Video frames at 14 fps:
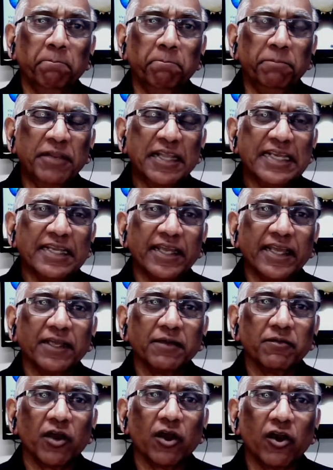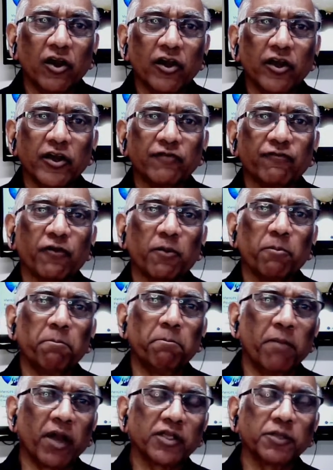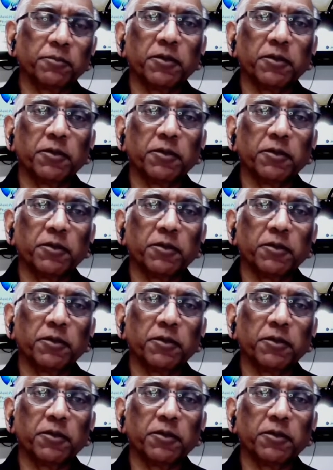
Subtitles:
bleeding, hurt from multiple